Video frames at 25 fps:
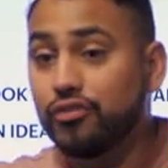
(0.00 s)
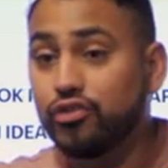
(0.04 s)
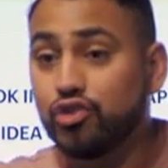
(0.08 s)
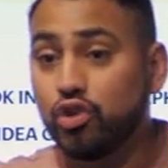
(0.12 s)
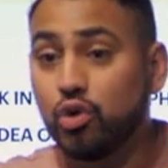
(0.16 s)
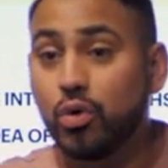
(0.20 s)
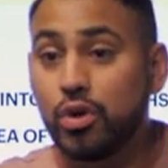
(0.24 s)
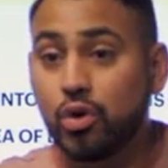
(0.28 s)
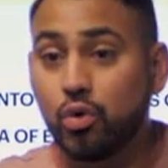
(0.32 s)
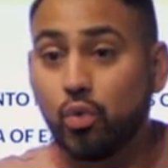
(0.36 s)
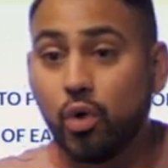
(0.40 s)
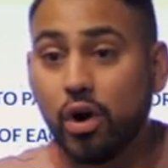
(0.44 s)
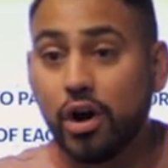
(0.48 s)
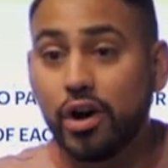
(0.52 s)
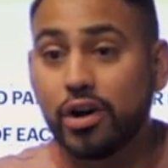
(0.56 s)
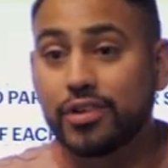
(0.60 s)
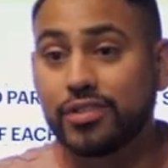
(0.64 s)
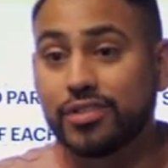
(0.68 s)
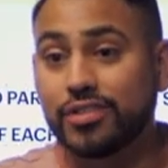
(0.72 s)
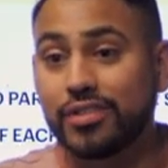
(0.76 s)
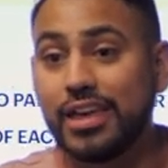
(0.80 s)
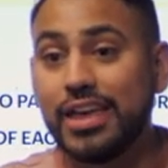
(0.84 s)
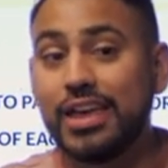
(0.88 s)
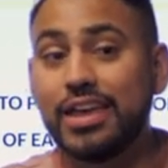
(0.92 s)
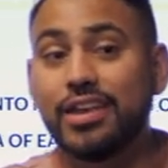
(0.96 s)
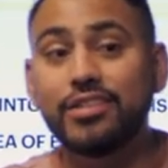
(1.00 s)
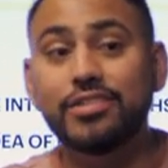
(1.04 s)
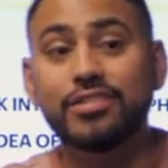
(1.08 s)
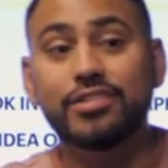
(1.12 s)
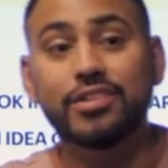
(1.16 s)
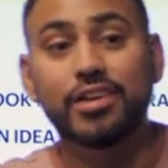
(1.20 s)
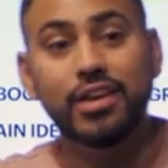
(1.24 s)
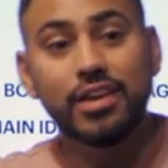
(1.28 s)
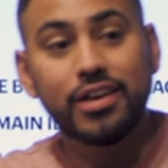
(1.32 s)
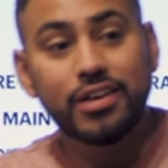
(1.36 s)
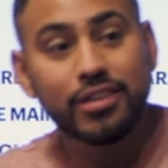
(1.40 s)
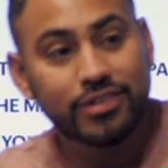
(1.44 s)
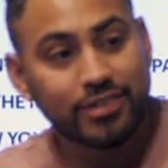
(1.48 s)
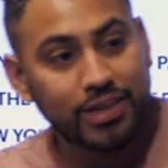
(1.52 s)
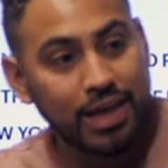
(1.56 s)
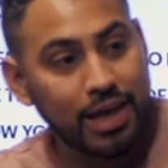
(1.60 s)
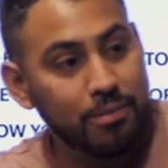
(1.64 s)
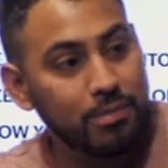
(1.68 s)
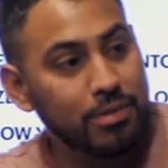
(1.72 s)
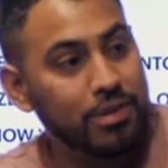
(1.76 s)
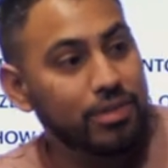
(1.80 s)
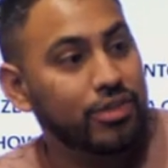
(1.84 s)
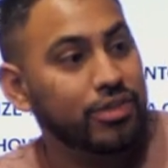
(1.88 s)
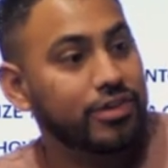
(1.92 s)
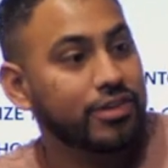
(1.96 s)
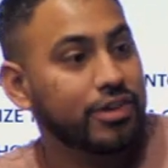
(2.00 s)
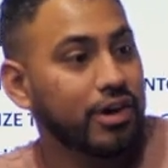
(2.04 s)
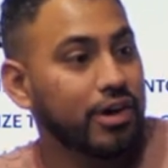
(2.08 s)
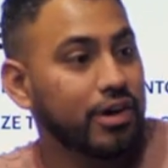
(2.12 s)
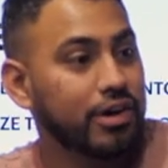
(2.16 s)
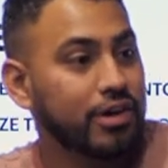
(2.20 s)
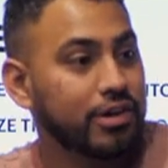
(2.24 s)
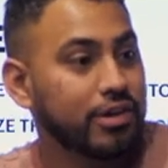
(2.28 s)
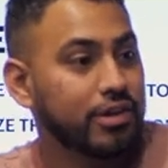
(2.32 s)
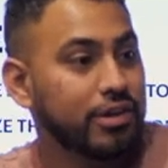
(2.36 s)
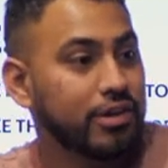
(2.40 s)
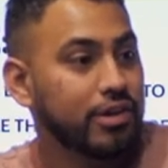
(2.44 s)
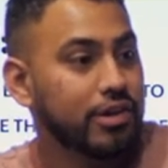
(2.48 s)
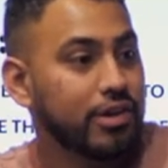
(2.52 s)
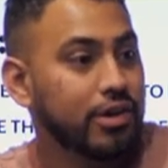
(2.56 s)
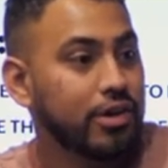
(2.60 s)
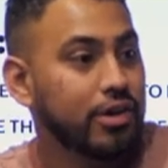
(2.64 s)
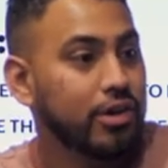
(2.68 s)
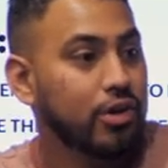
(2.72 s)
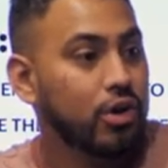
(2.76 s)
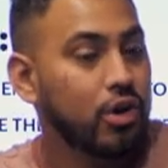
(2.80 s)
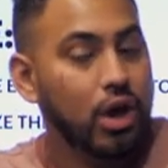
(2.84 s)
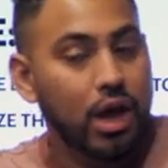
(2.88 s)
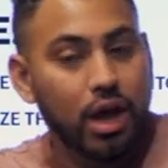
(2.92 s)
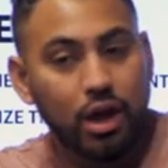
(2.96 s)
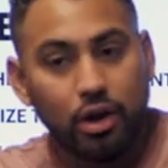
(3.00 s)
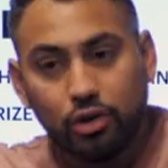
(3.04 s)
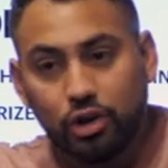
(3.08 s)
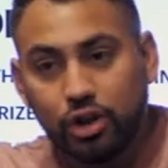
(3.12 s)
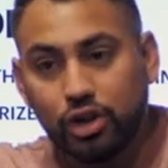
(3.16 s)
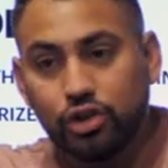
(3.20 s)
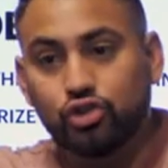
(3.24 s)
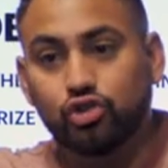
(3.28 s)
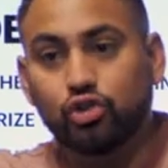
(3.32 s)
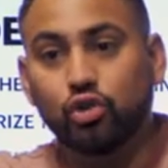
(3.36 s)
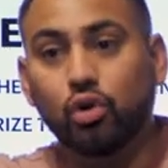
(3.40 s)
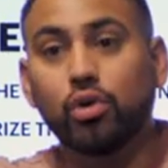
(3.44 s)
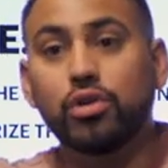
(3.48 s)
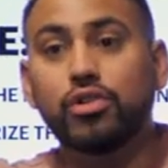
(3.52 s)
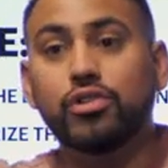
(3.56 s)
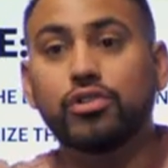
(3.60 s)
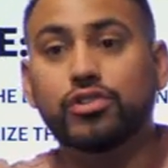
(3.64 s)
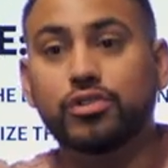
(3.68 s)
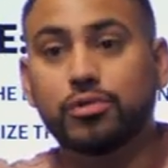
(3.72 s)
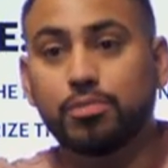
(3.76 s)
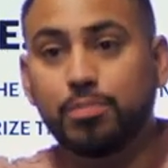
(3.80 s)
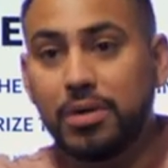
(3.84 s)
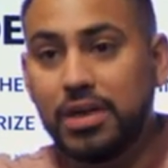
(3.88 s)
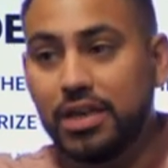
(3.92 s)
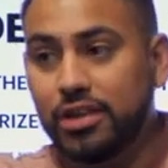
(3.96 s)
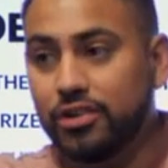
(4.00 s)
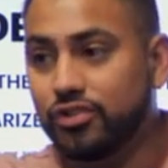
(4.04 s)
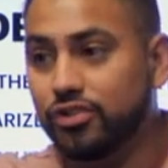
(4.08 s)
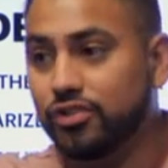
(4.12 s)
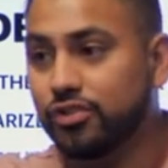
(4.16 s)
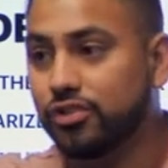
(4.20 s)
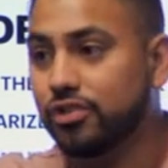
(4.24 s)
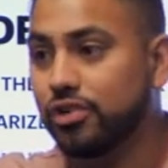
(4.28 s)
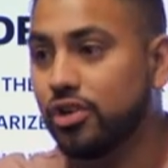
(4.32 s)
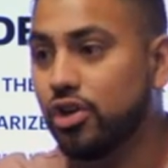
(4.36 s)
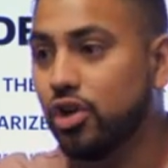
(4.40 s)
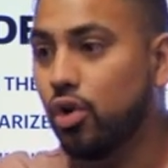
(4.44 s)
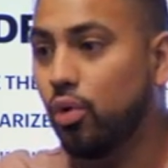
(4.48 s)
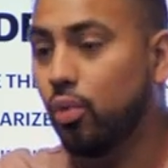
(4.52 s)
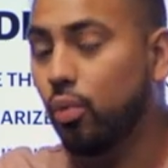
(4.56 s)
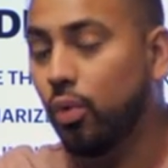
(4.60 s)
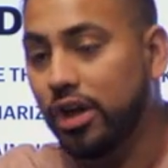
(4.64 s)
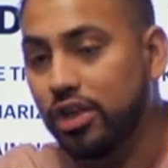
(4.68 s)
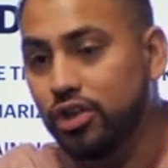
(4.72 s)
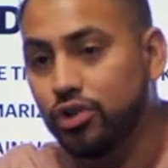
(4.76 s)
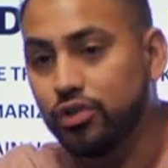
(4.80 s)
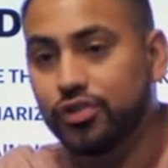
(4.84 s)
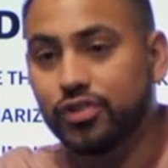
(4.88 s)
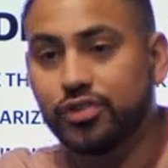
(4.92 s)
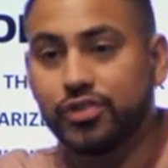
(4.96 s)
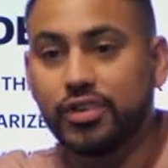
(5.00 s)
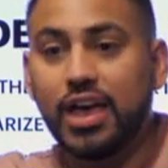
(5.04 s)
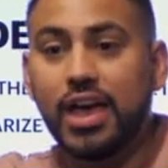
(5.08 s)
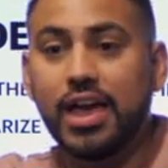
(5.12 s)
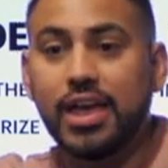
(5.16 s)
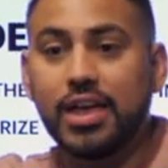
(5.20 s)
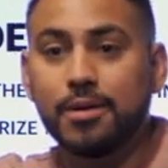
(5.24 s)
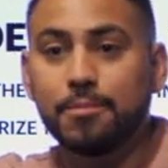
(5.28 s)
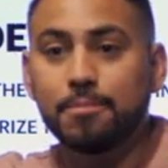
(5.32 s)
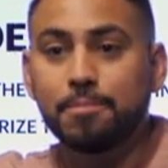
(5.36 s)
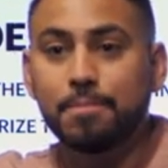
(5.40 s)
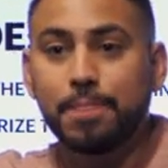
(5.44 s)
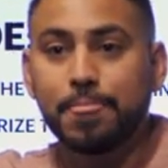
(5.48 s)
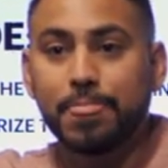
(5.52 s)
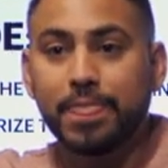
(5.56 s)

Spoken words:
of doing works is taming the tongue, control your speech, what you say.